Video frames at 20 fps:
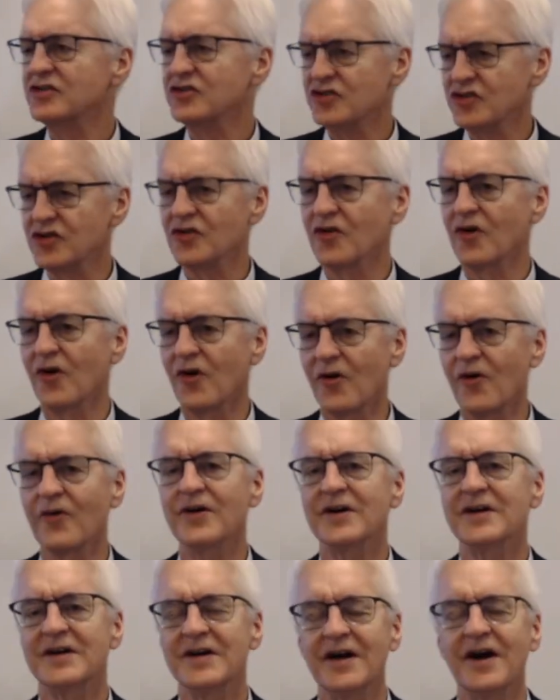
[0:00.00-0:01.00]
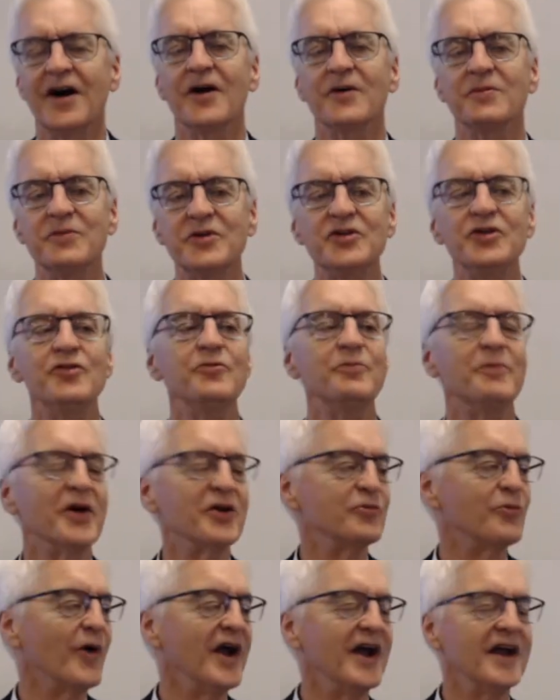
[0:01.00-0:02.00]
you know, uh, you've
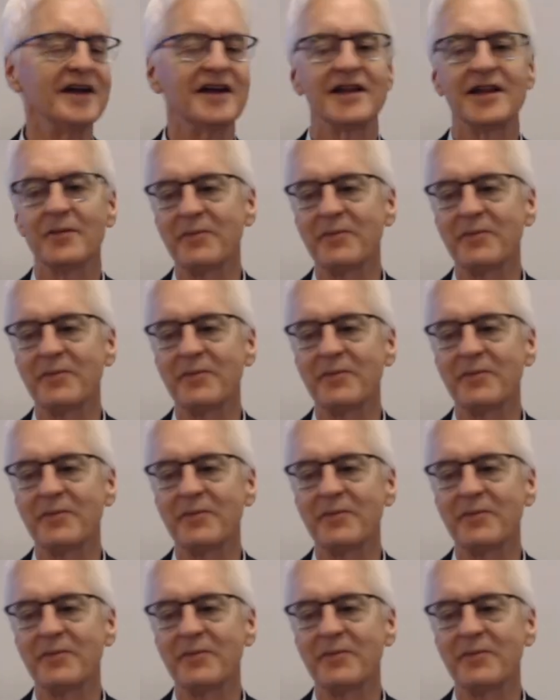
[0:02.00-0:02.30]
been weighed in the